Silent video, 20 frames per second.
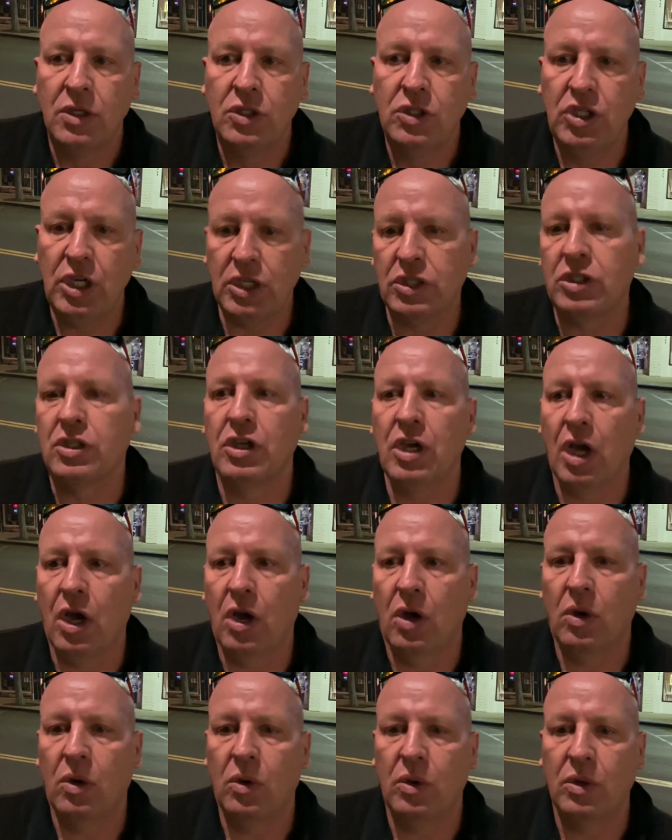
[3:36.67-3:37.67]
just
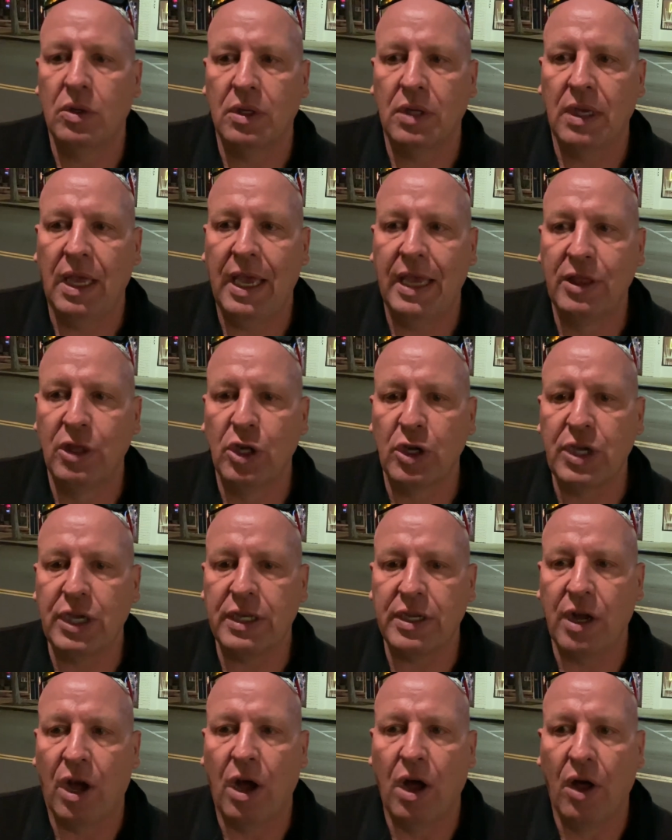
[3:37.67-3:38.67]
go and look at
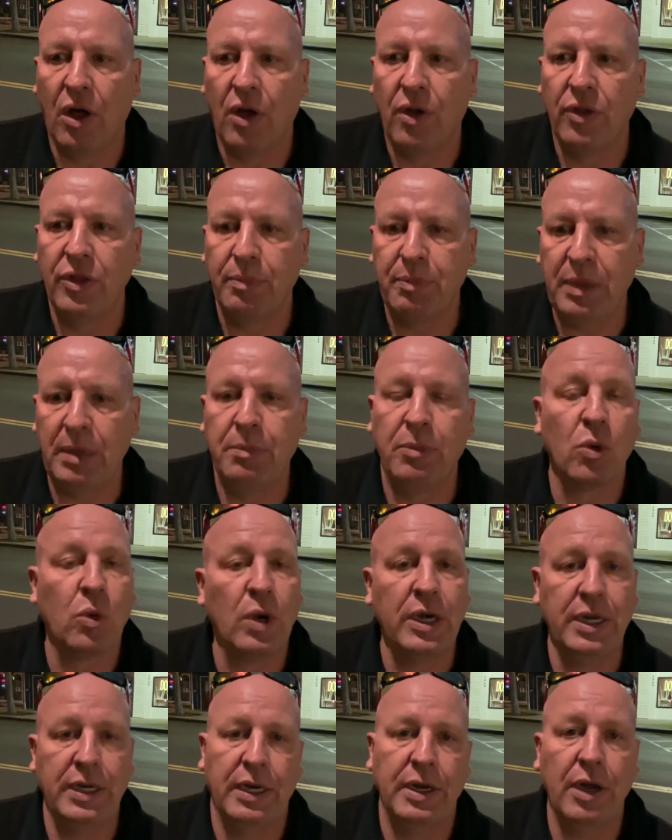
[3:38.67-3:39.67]
all the people
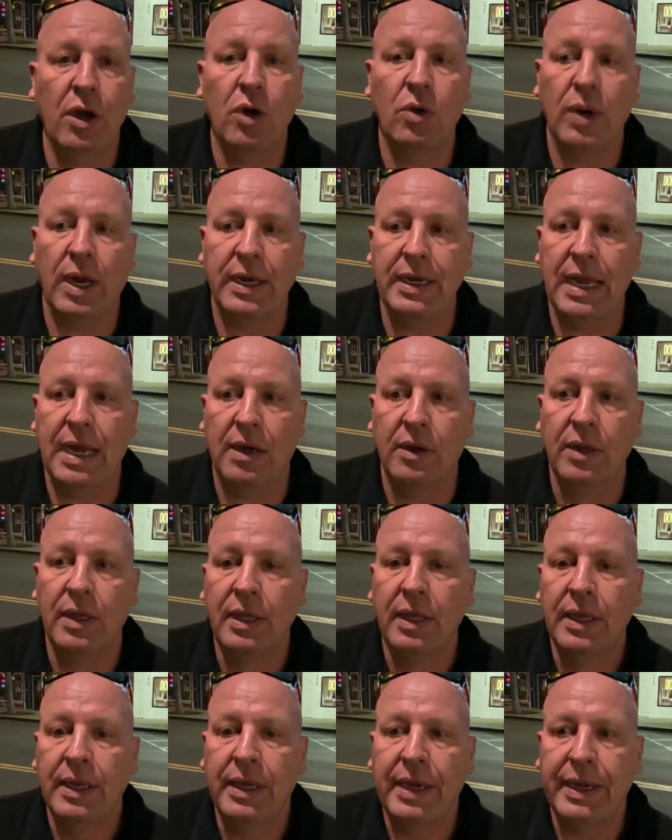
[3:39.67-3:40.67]
running a node right now.
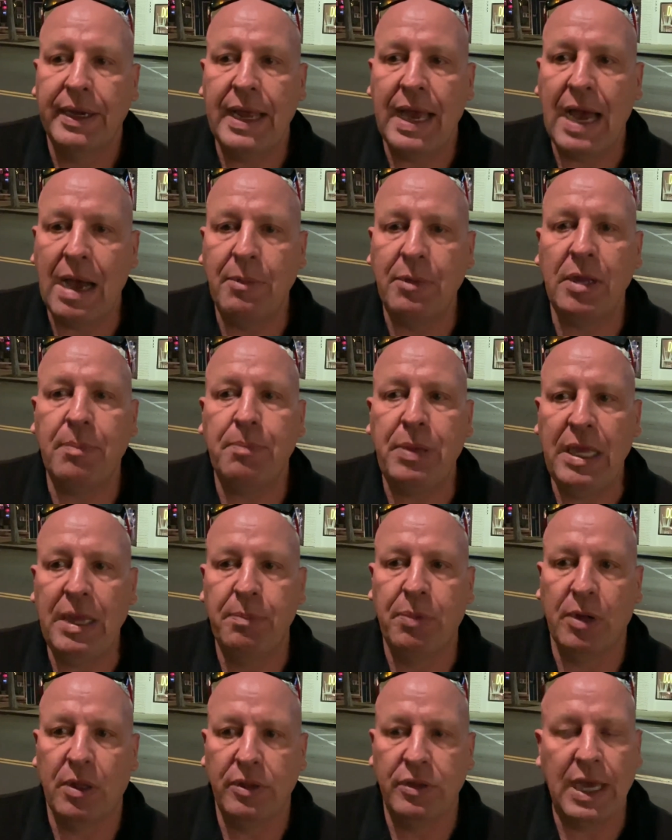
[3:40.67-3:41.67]
And how many
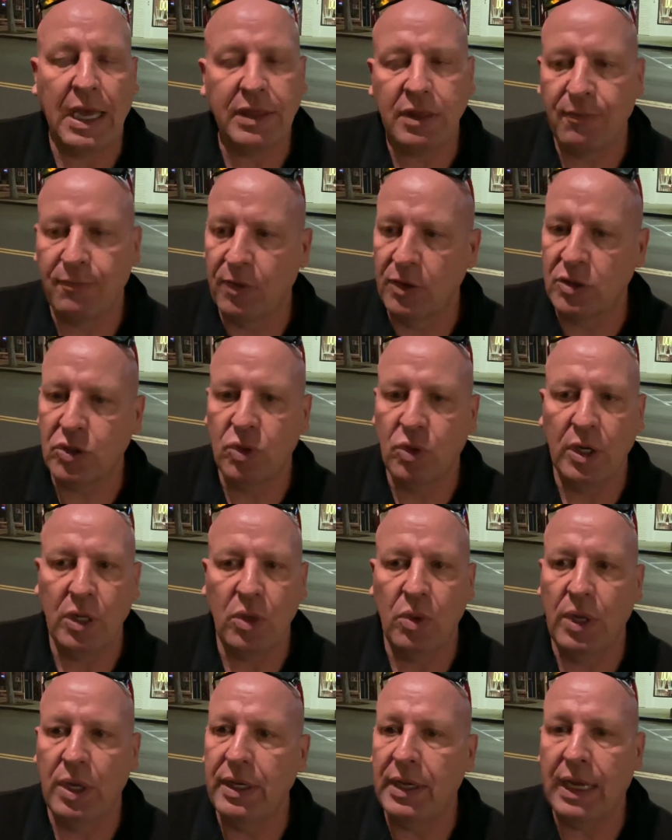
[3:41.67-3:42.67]
people, not the first
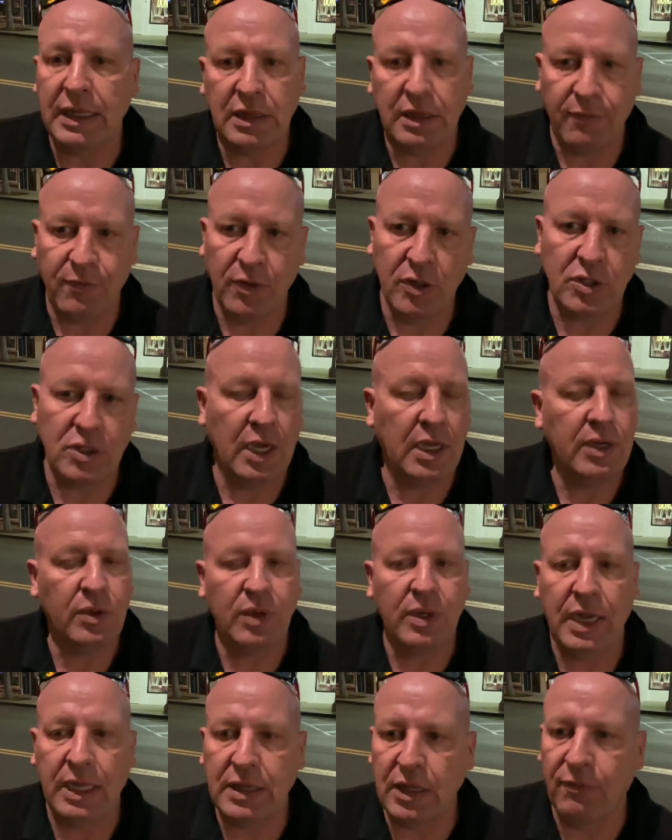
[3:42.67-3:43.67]
21, not the first
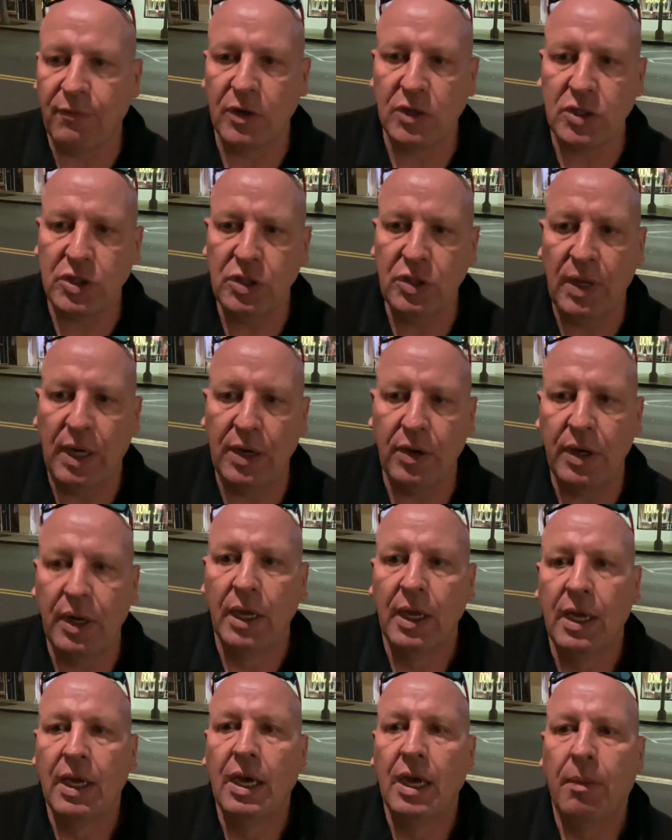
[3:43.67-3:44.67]
100, not the first 200,
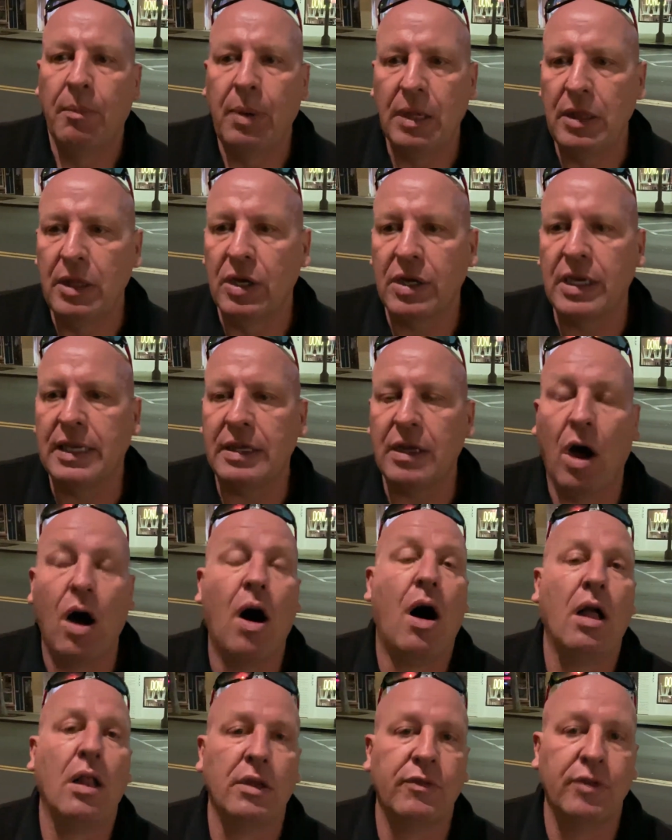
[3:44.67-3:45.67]
but look at
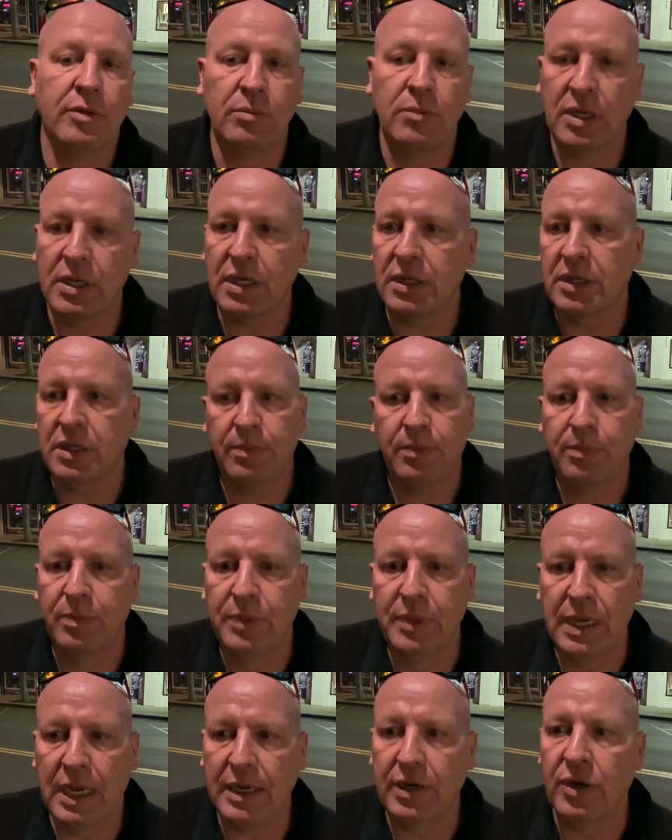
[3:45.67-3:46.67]
all of them. Look at the,
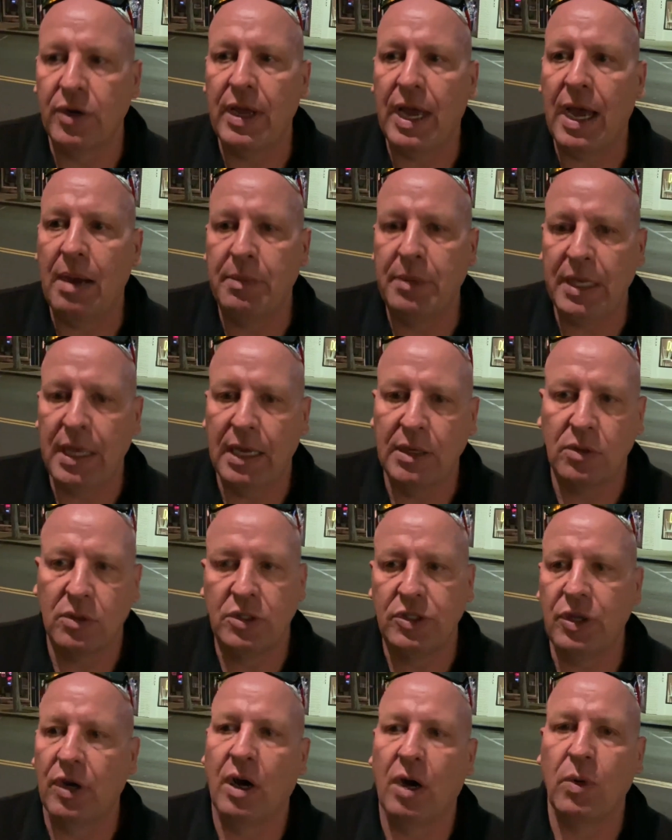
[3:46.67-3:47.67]
I don't know how many
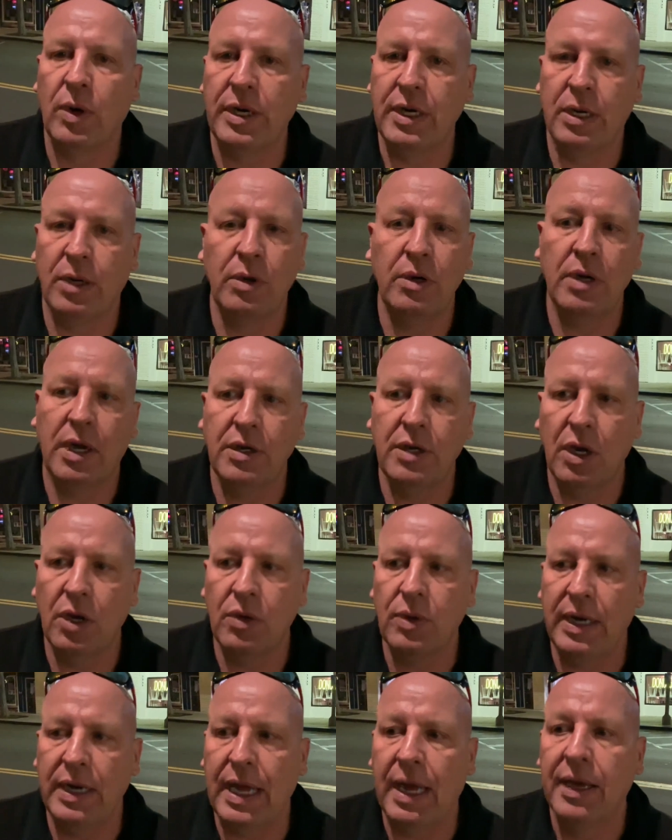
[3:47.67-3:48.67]
hundreds there are running a
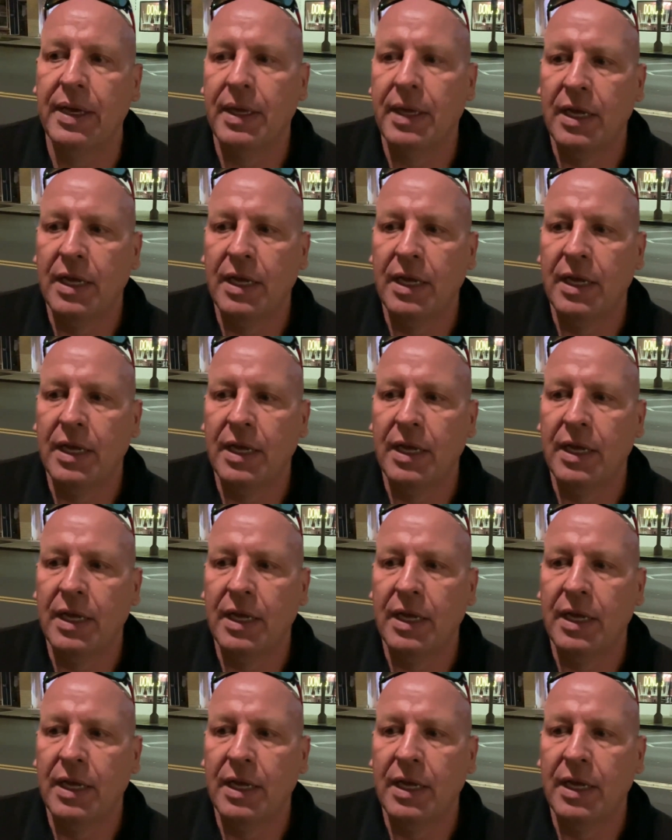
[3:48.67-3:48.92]
node right now,